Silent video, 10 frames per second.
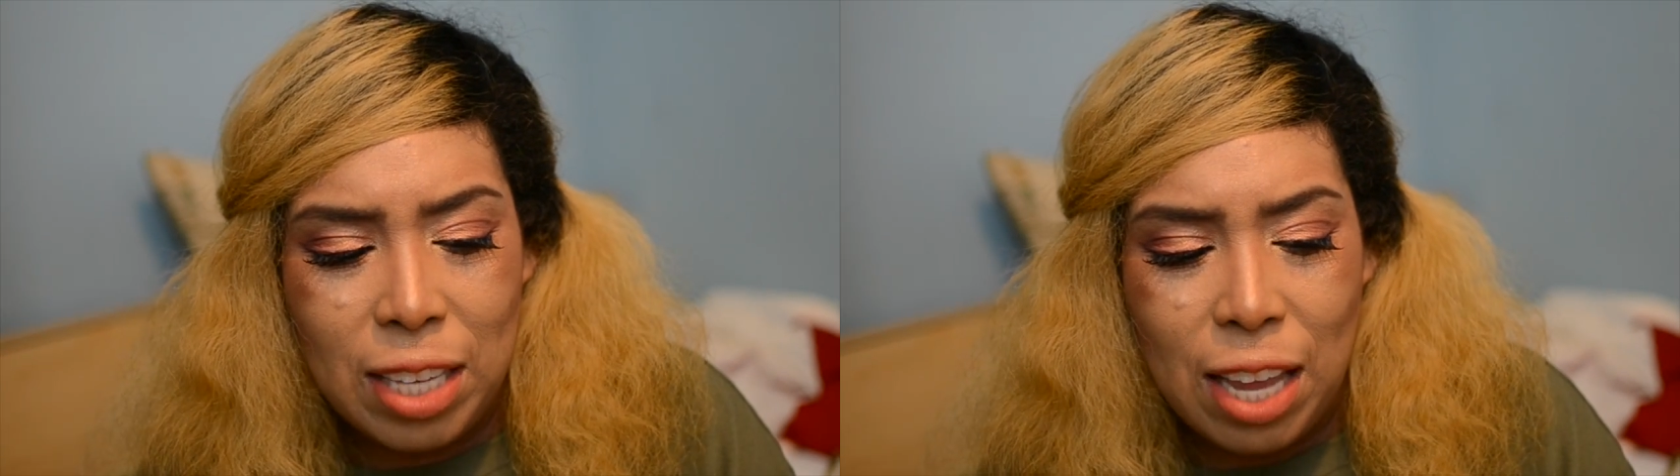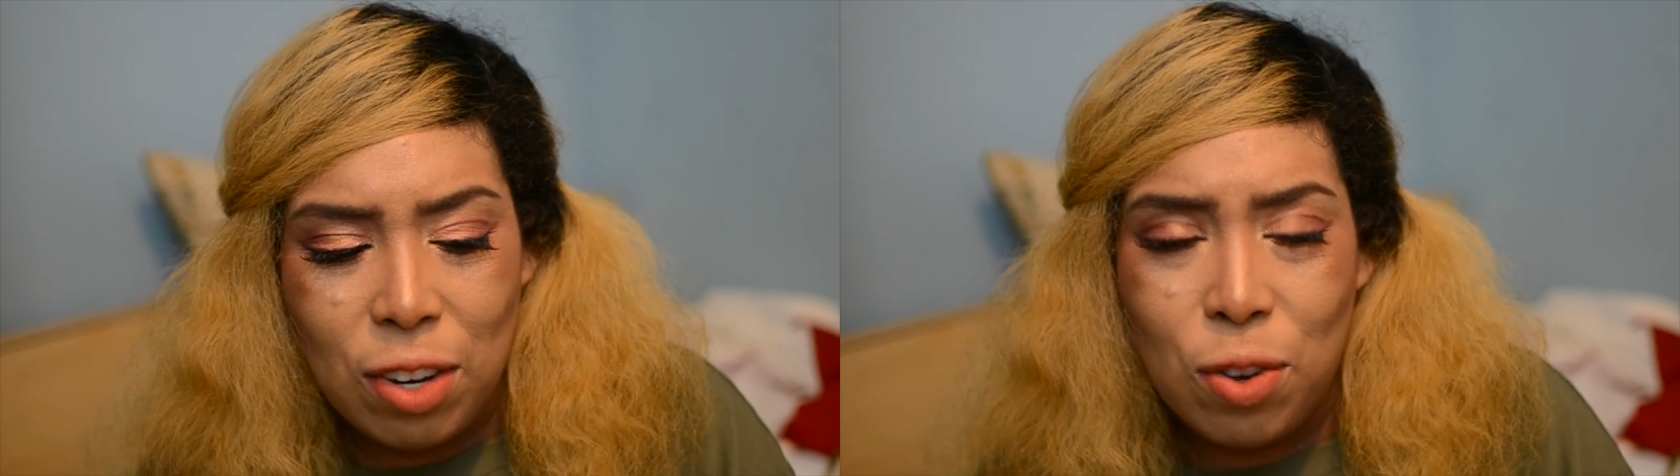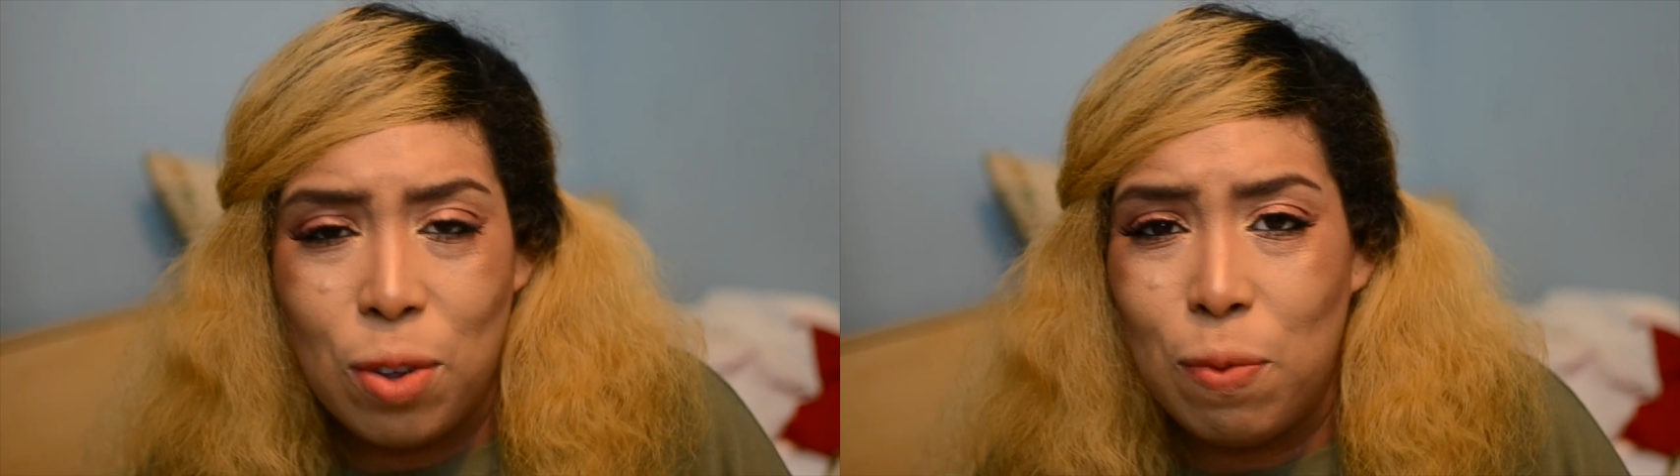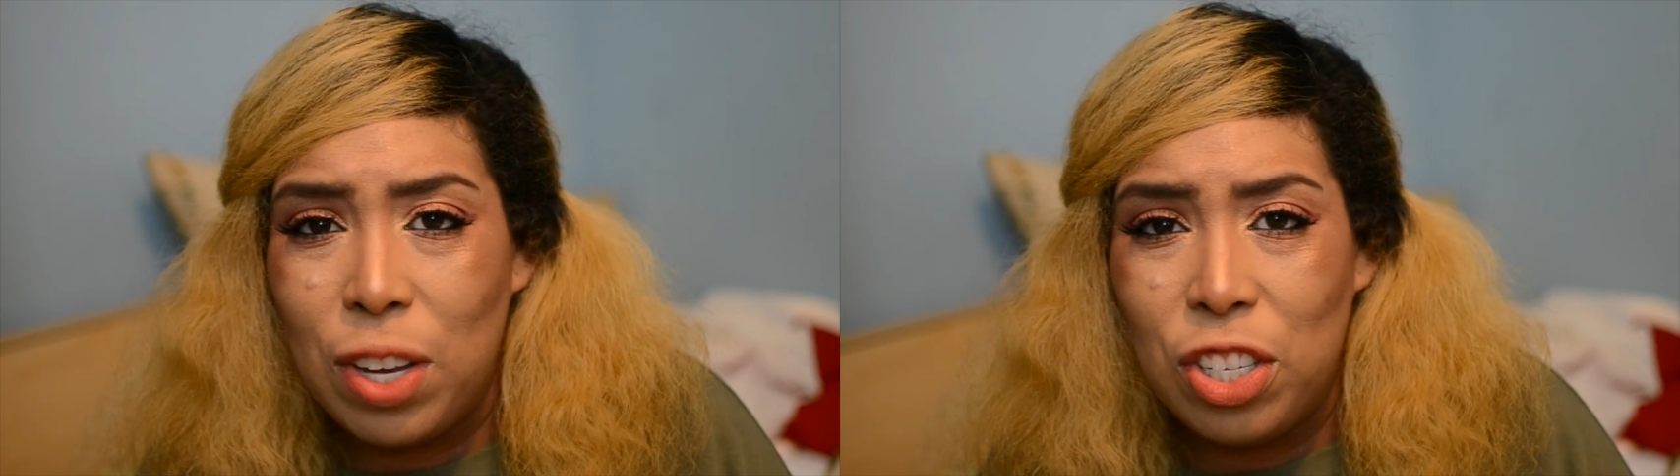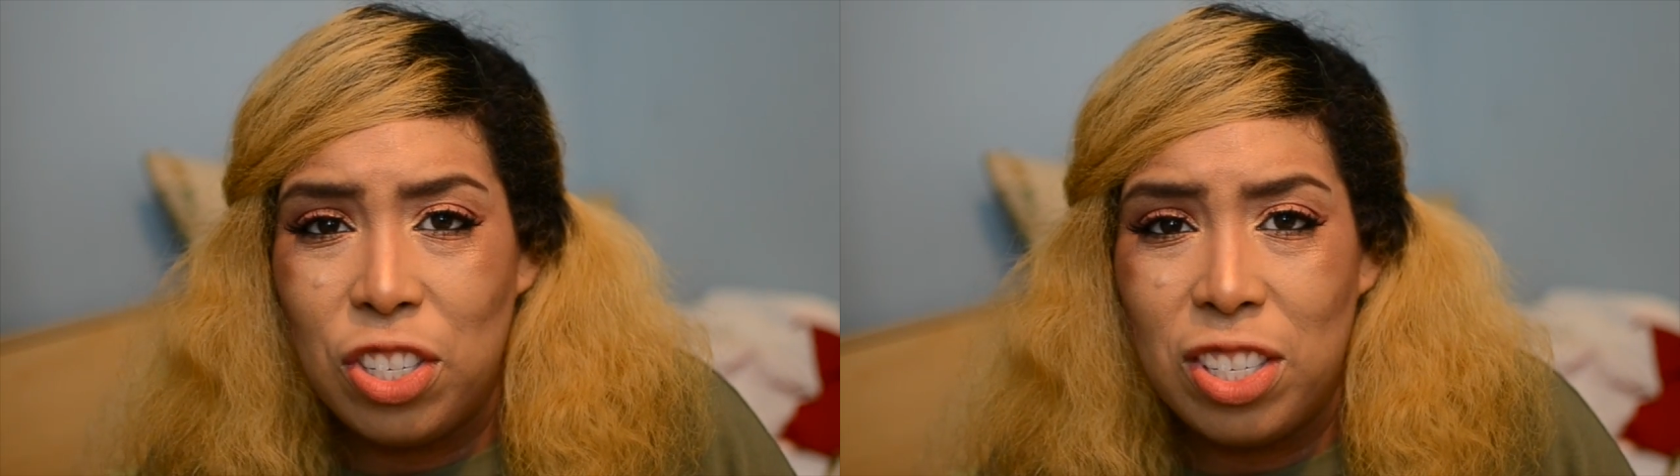I don't know if
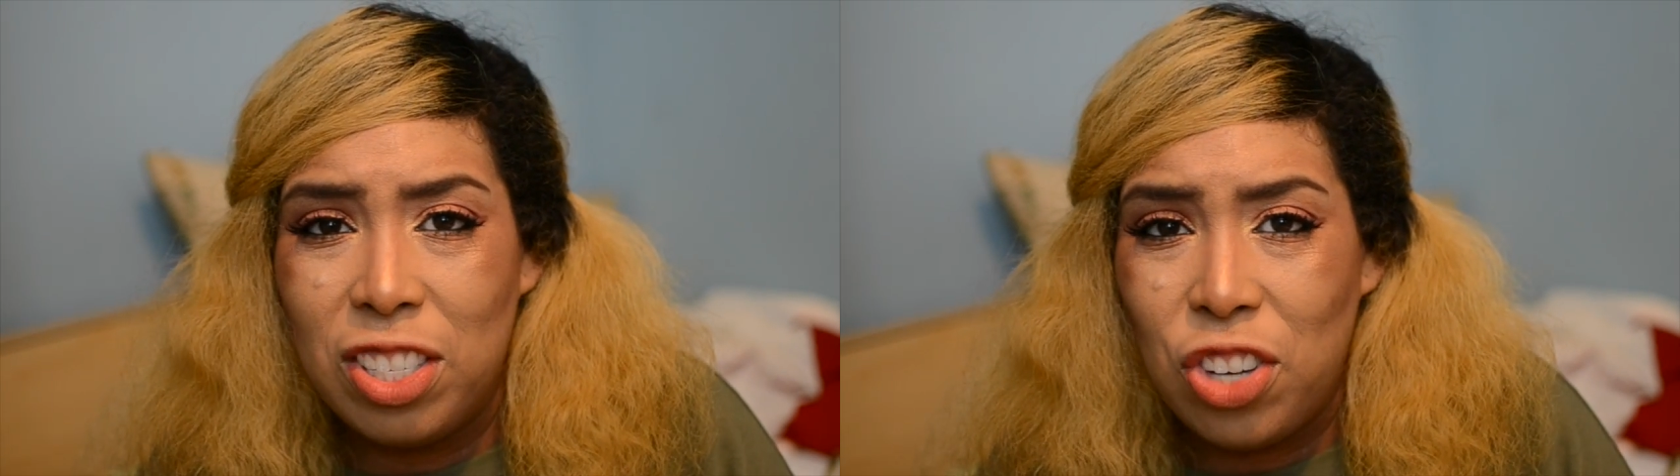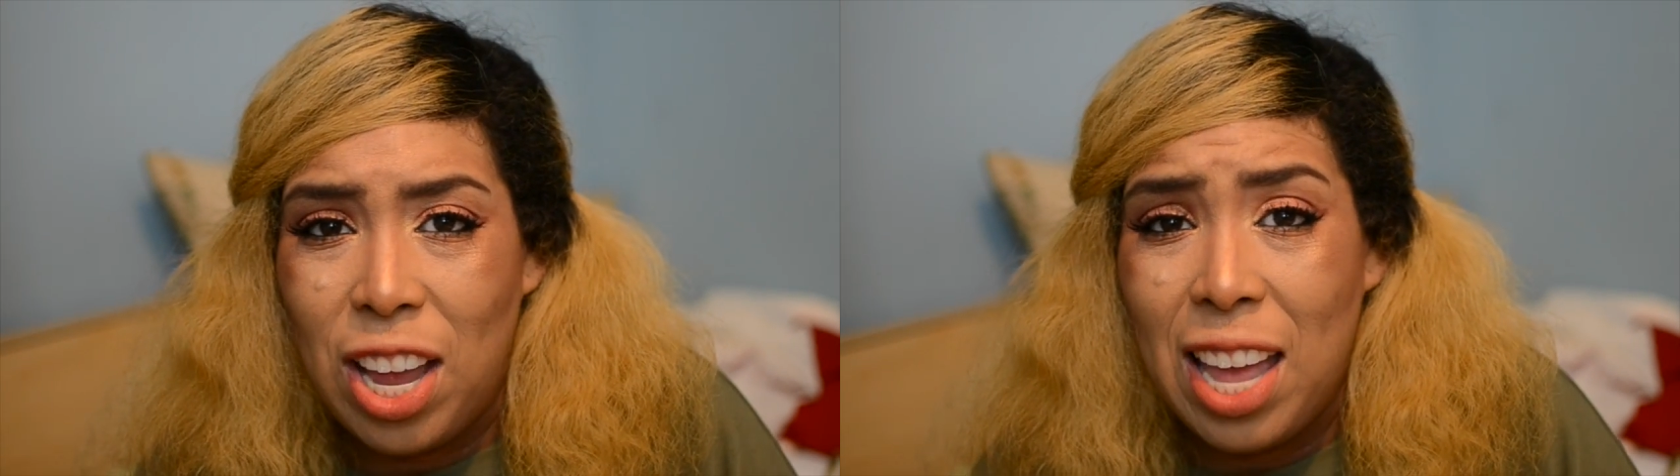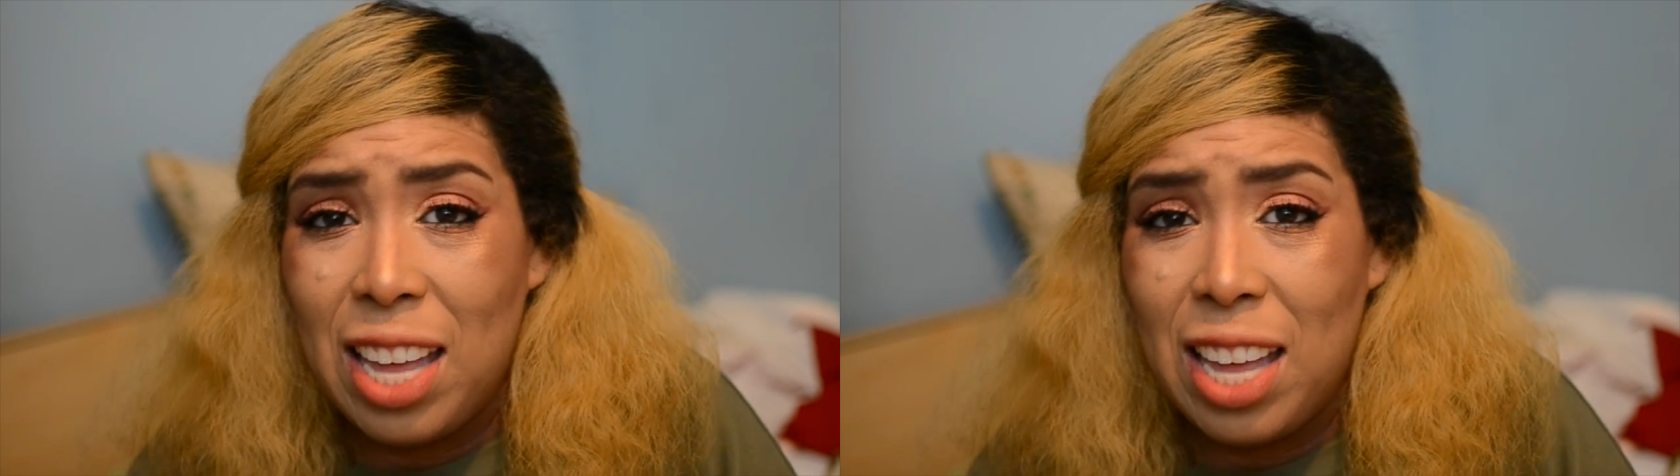I should try